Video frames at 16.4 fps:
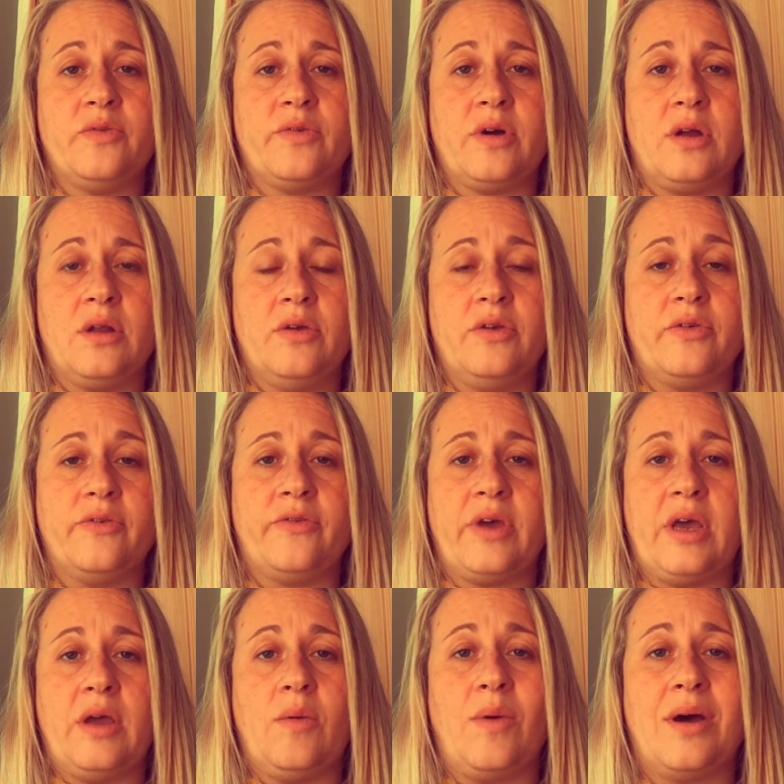We've got a load of
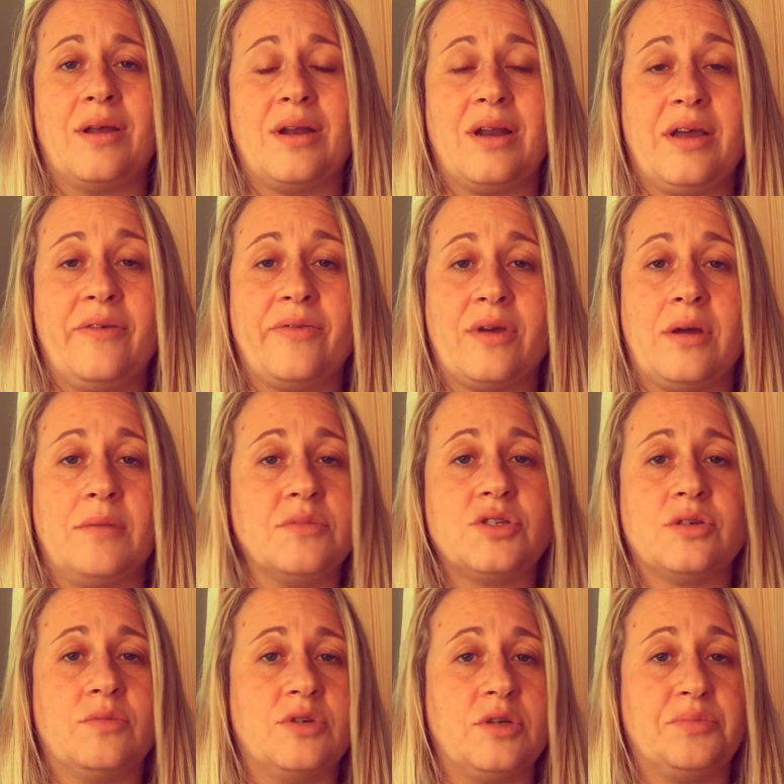wildlife that I'm
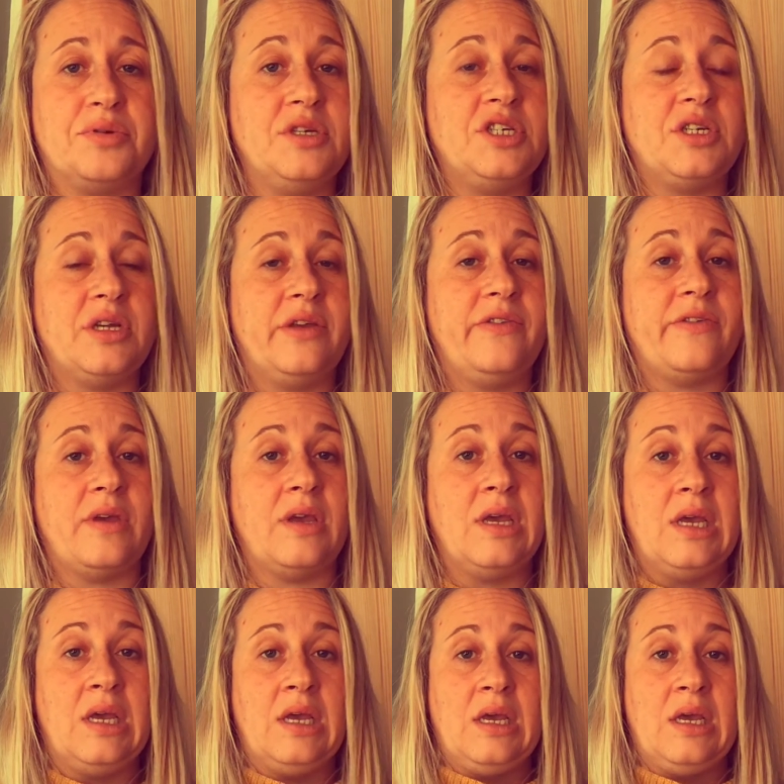sure would appreciate it.